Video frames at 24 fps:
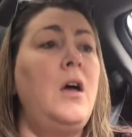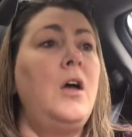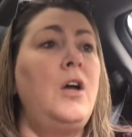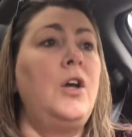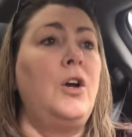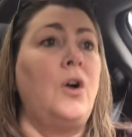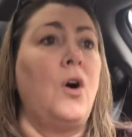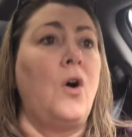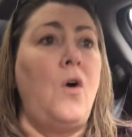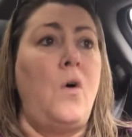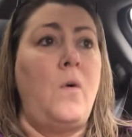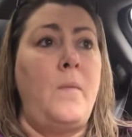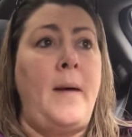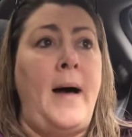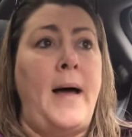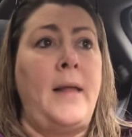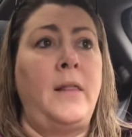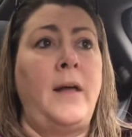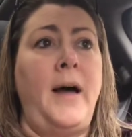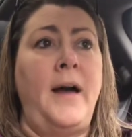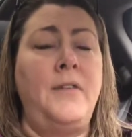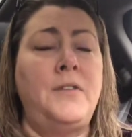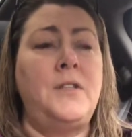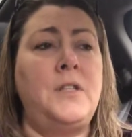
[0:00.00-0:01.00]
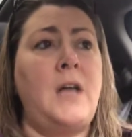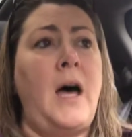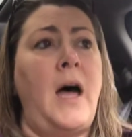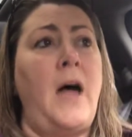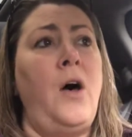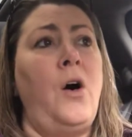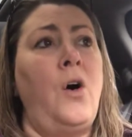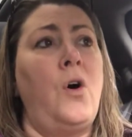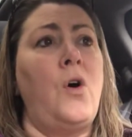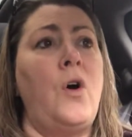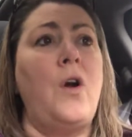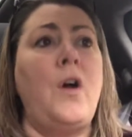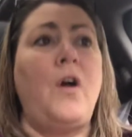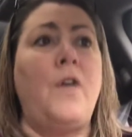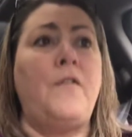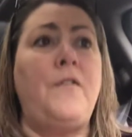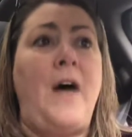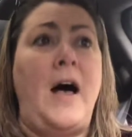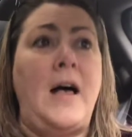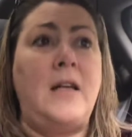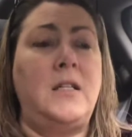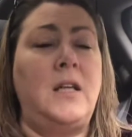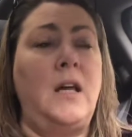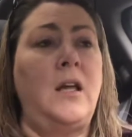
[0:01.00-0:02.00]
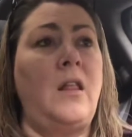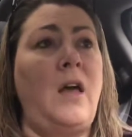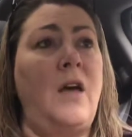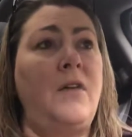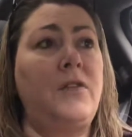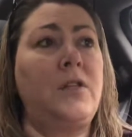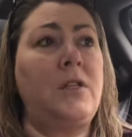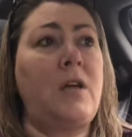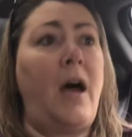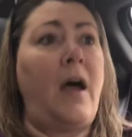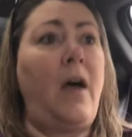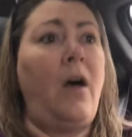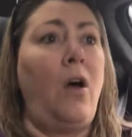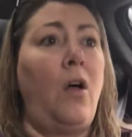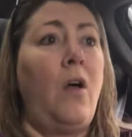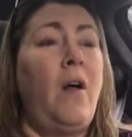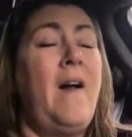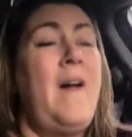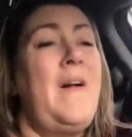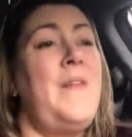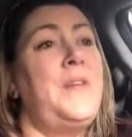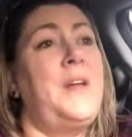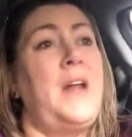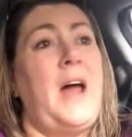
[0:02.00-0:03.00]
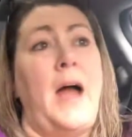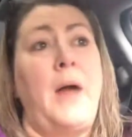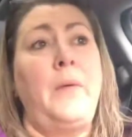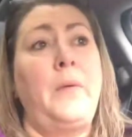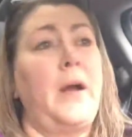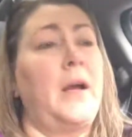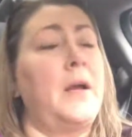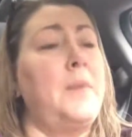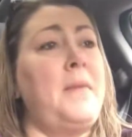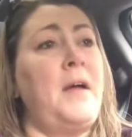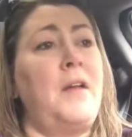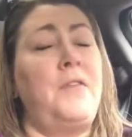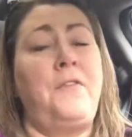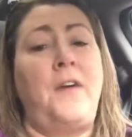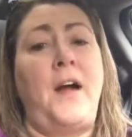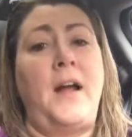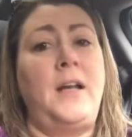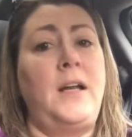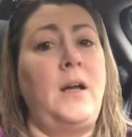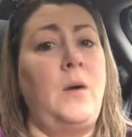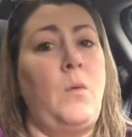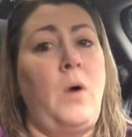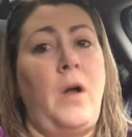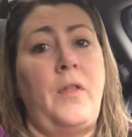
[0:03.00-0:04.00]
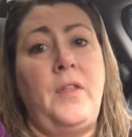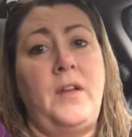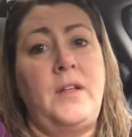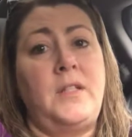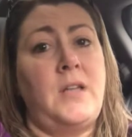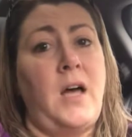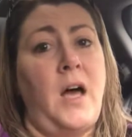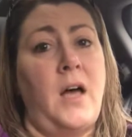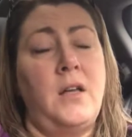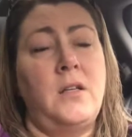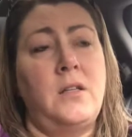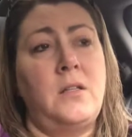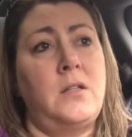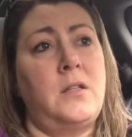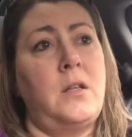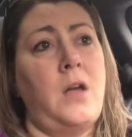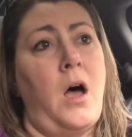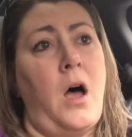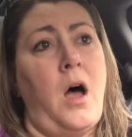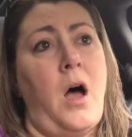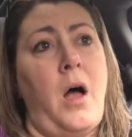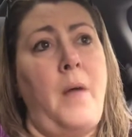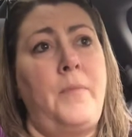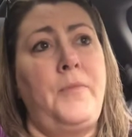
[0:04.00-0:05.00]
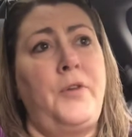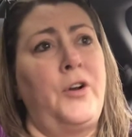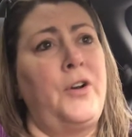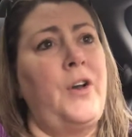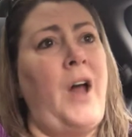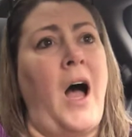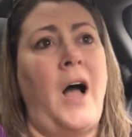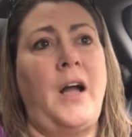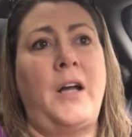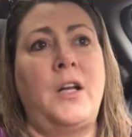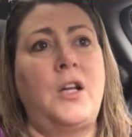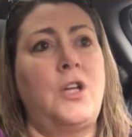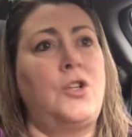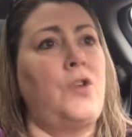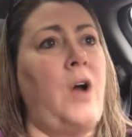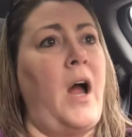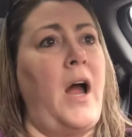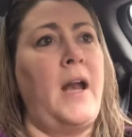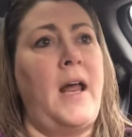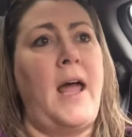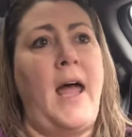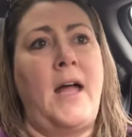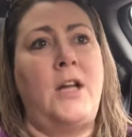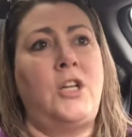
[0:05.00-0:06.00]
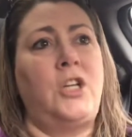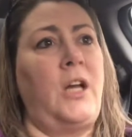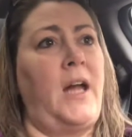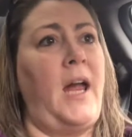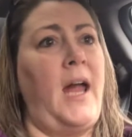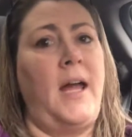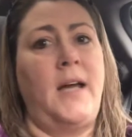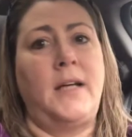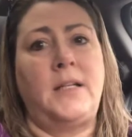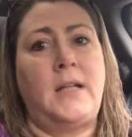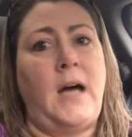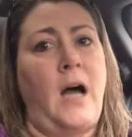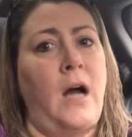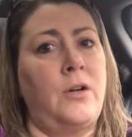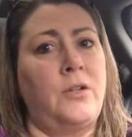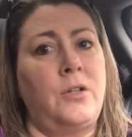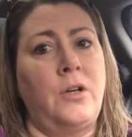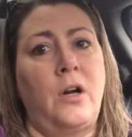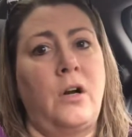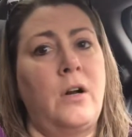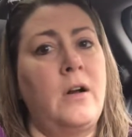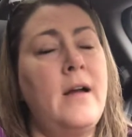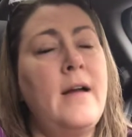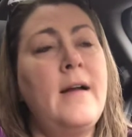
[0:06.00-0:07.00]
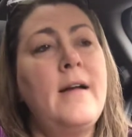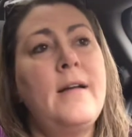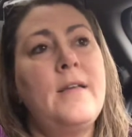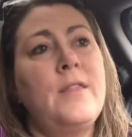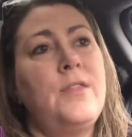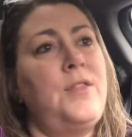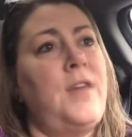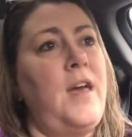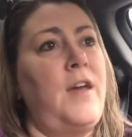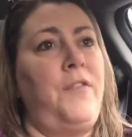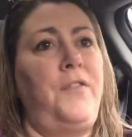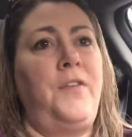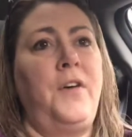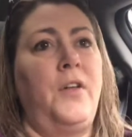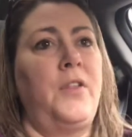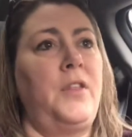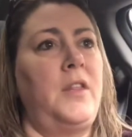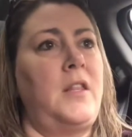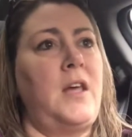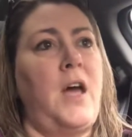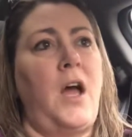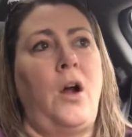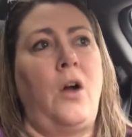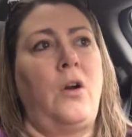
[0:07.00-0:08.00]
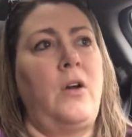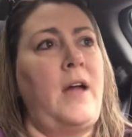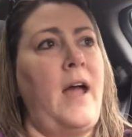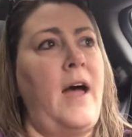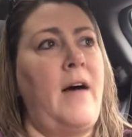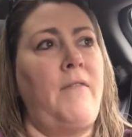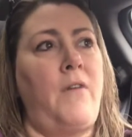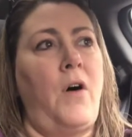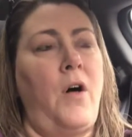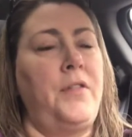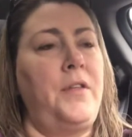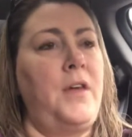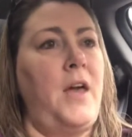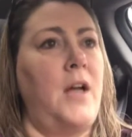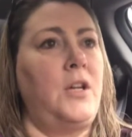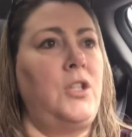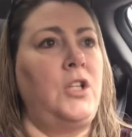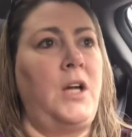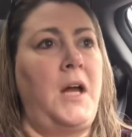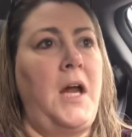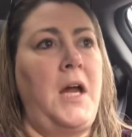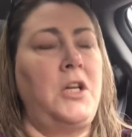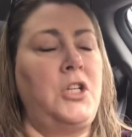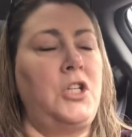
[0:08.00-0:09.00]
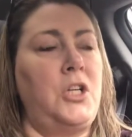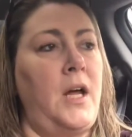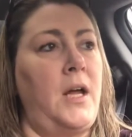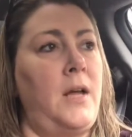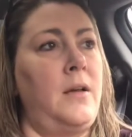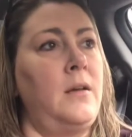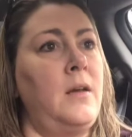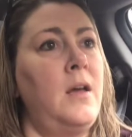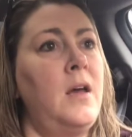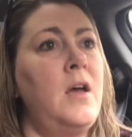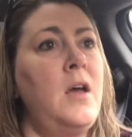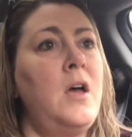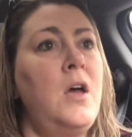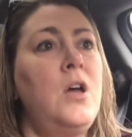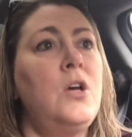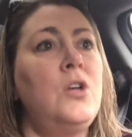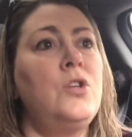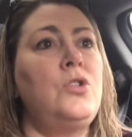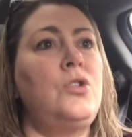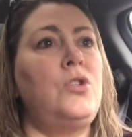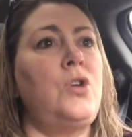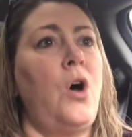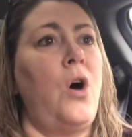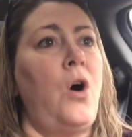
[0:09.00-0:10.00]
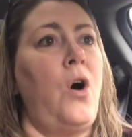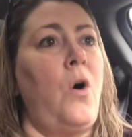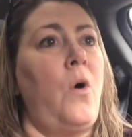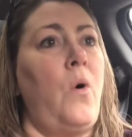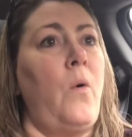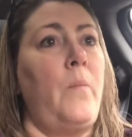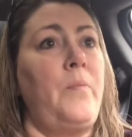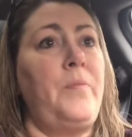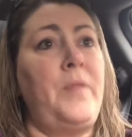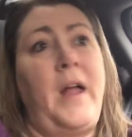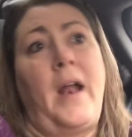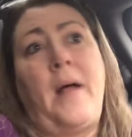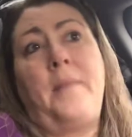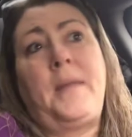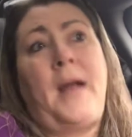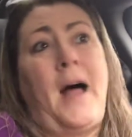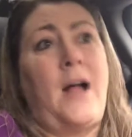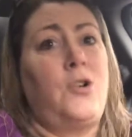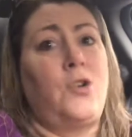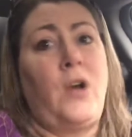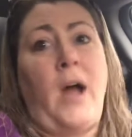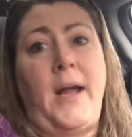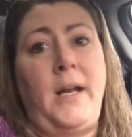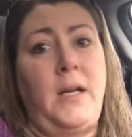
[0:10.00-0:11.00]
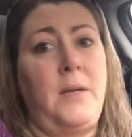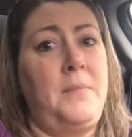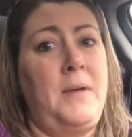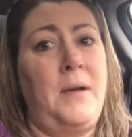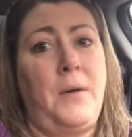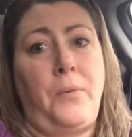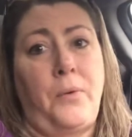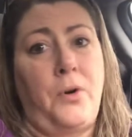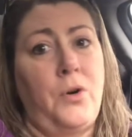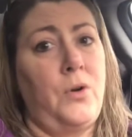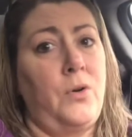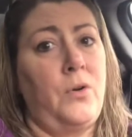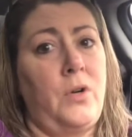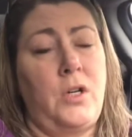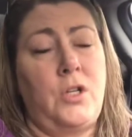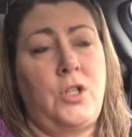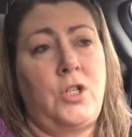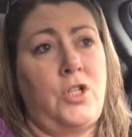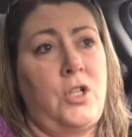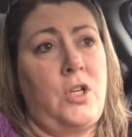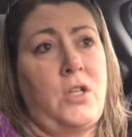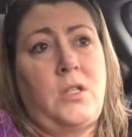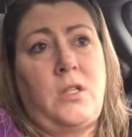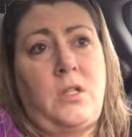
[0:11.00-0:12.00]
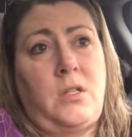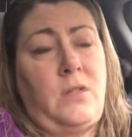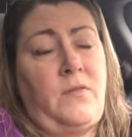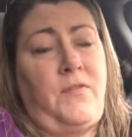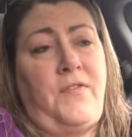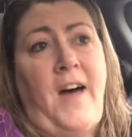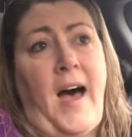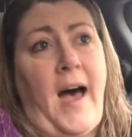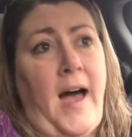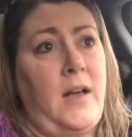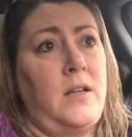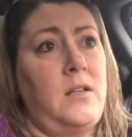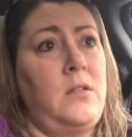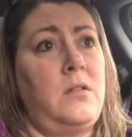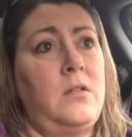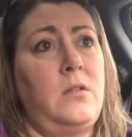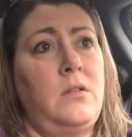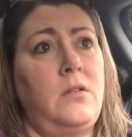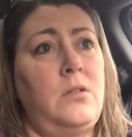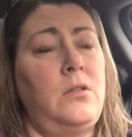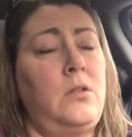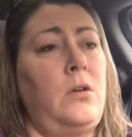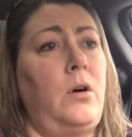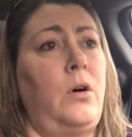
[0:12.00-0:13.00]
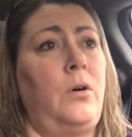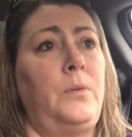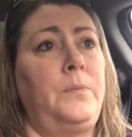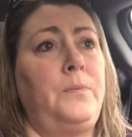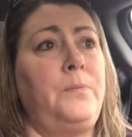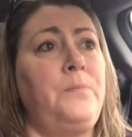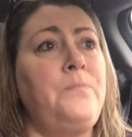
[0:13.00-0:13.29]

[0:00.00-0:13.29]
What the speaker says: your OMAD lifestyle or your fasting lifestyle, then I recommend finding one that does. You're not going to try to educate a doctor. They feel that they already have all the education. So, and I'm not trying to be rude, it's just facts. So